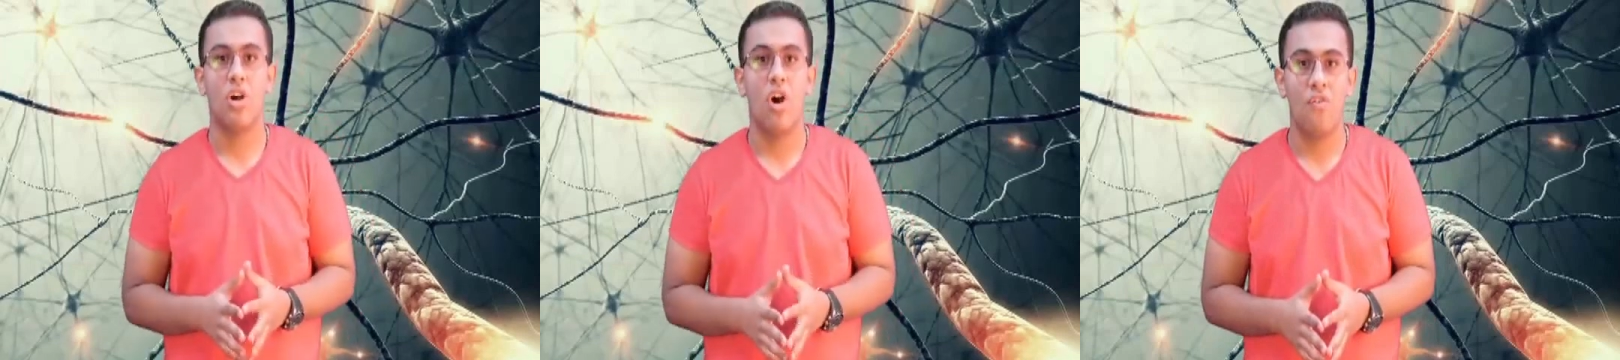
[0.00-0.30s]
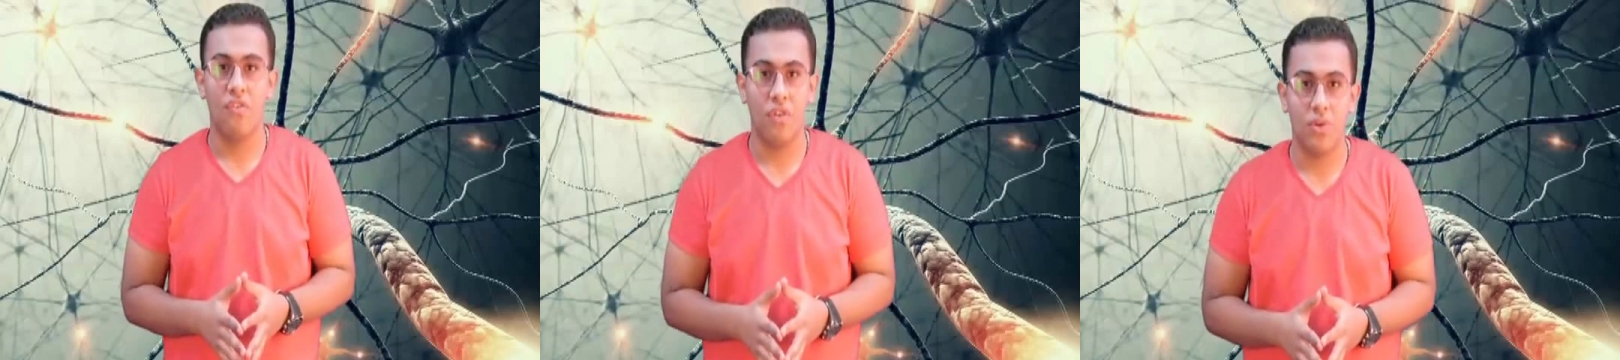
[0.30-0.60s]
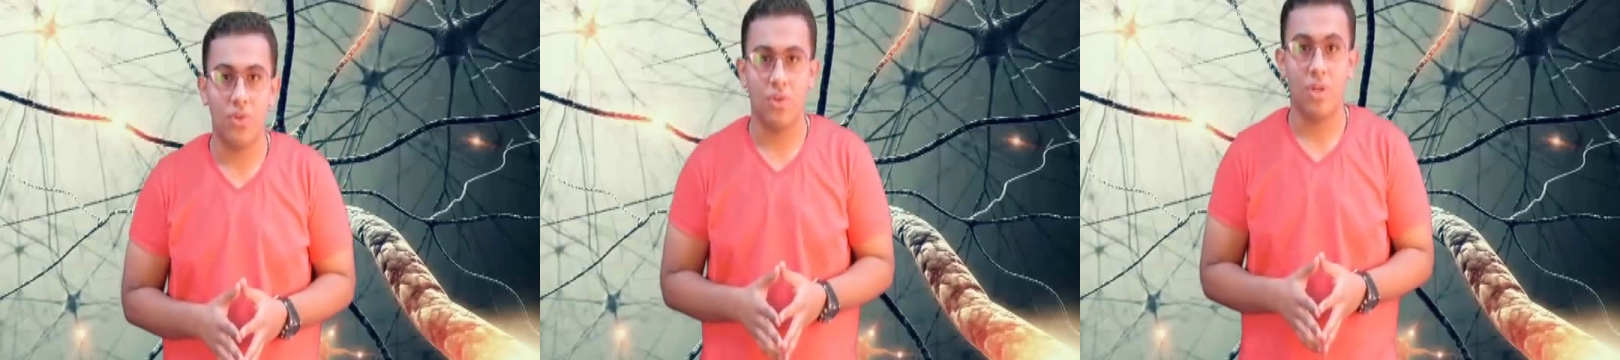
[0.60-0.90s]
of
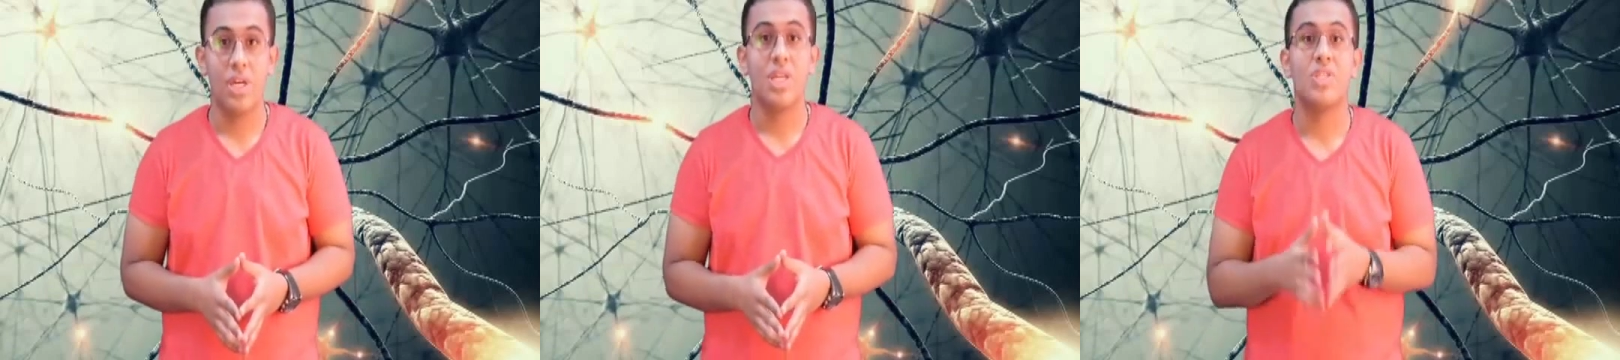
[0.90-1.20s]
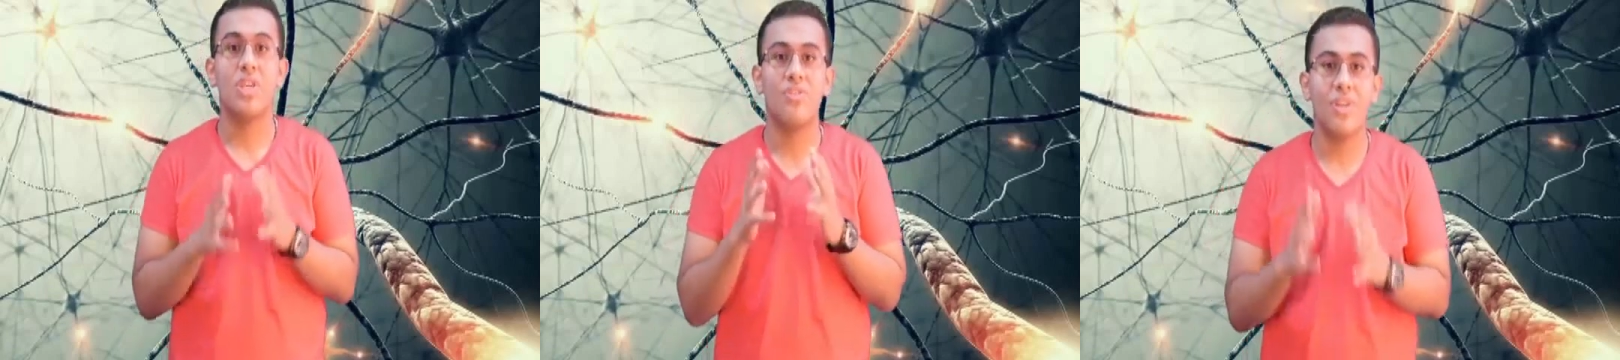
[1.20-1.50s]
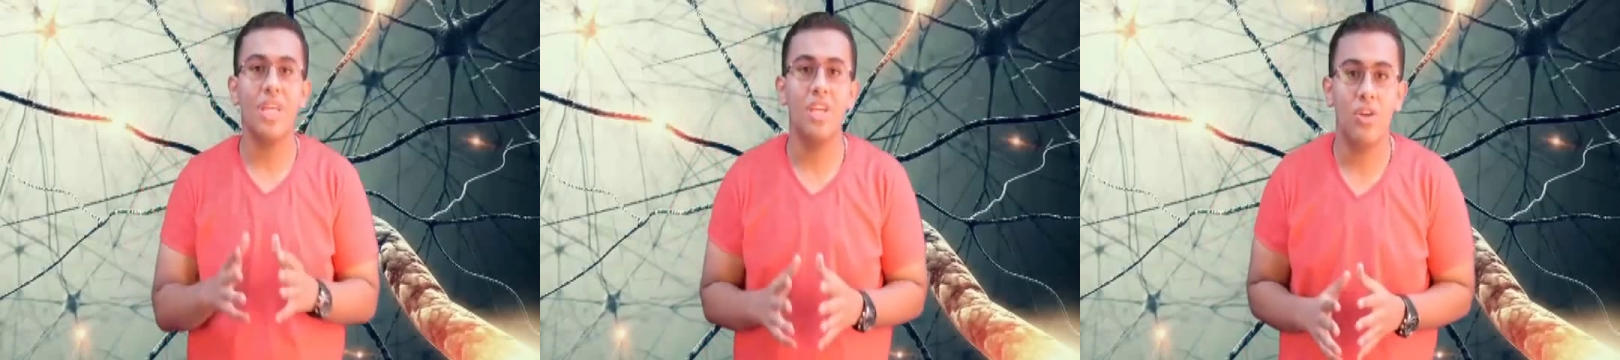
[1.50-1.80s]
evolution, the
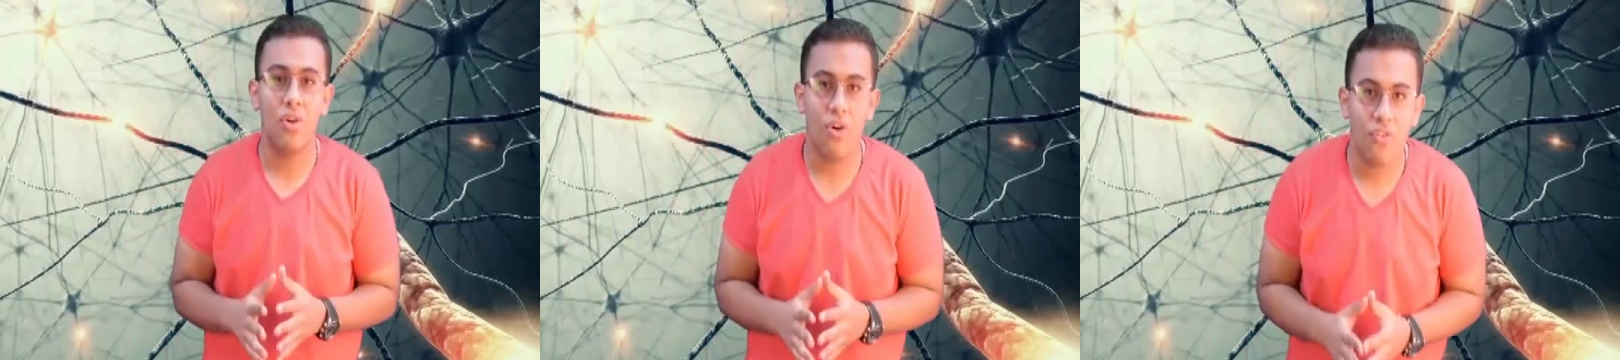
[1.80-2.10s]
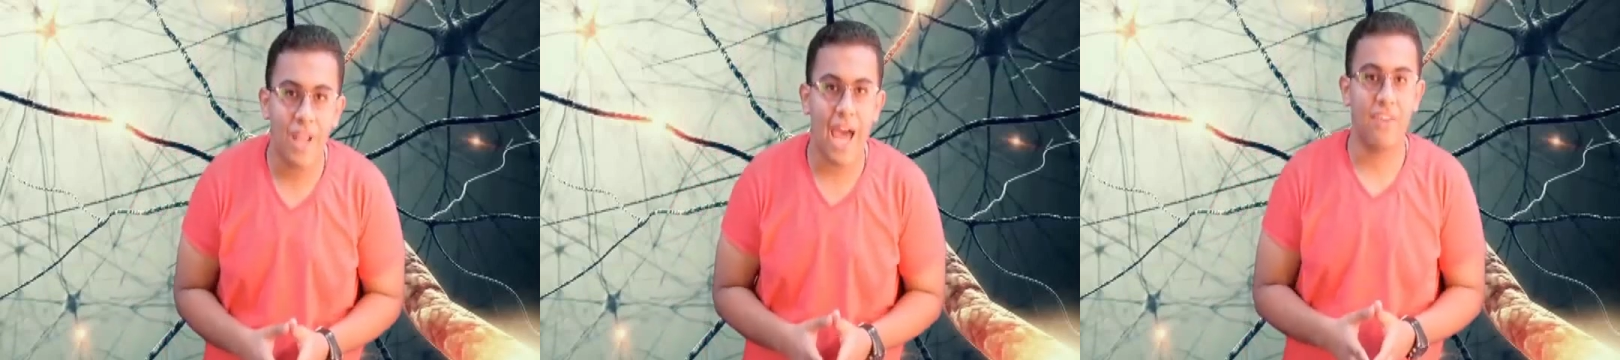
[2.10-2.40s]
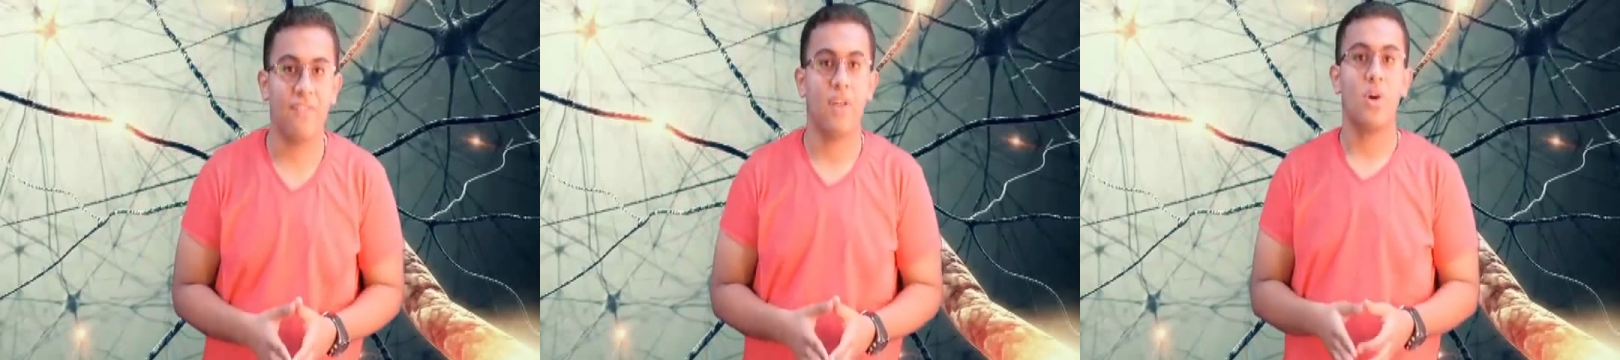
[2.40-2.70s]
tree of life,